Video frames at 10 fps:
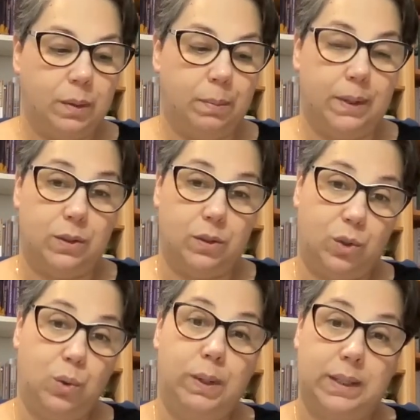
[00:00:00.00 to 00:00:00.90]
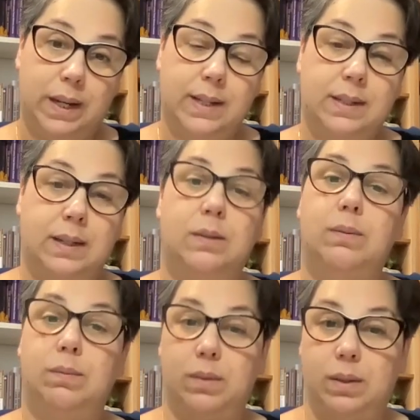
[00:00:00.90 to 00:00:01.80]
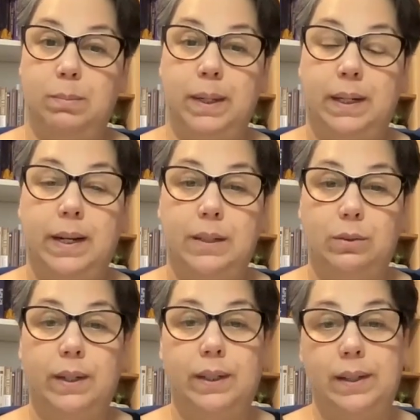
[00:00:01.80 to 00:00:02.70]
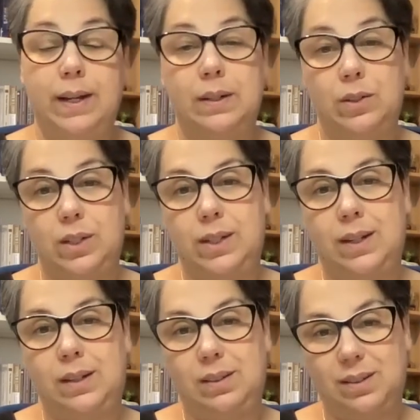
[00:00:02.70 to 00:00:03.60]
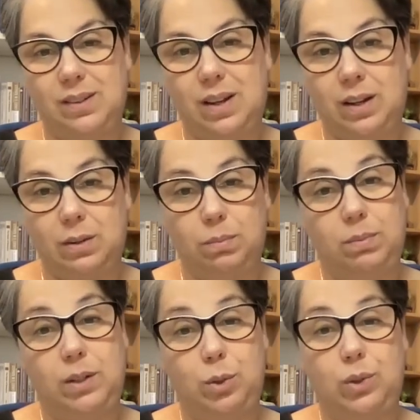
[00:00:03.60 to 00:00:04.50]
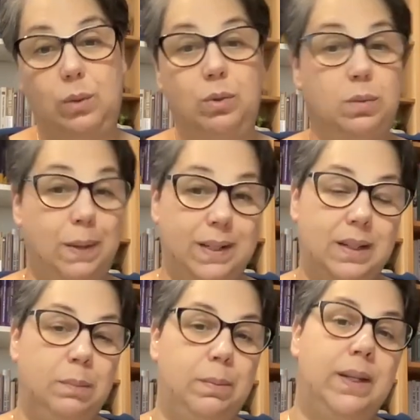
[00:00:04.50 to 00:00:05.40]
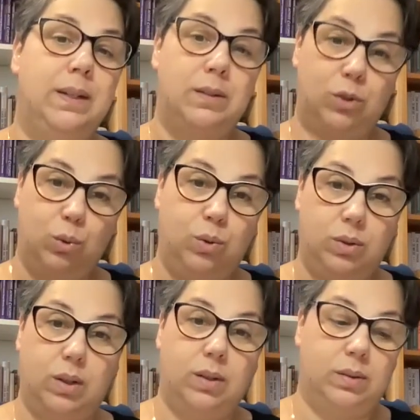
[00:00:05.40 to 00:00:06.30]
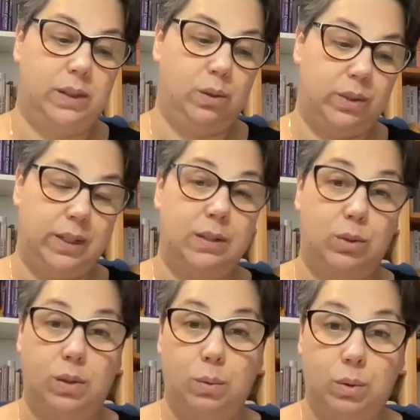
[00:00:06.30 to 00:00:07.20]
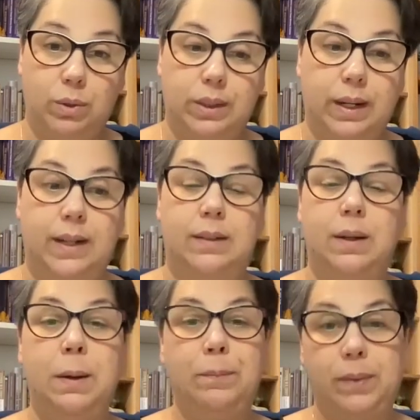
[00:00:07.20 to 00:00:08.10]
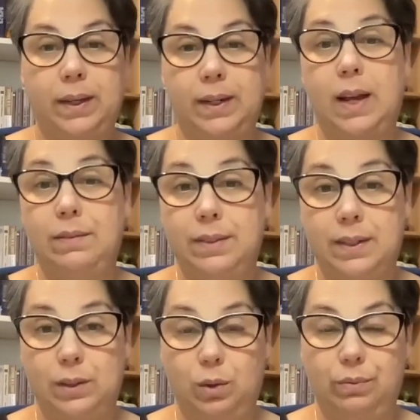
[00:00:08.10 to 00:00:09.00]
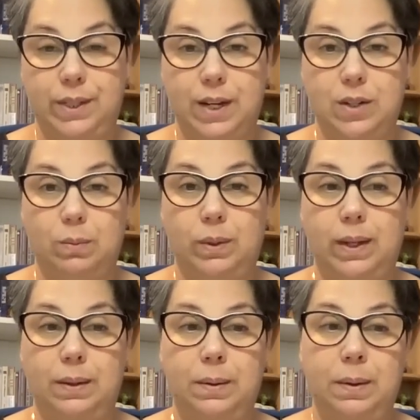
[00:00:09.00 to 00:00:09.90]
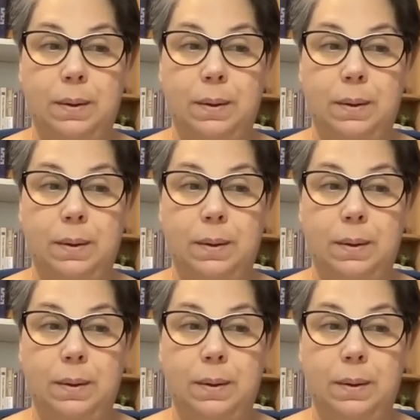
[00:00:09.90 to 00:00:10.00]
But 2 weeks later, my client rang again, and she said the daughter was better, but then took, a turn to the worst, and can I have another conversation with her?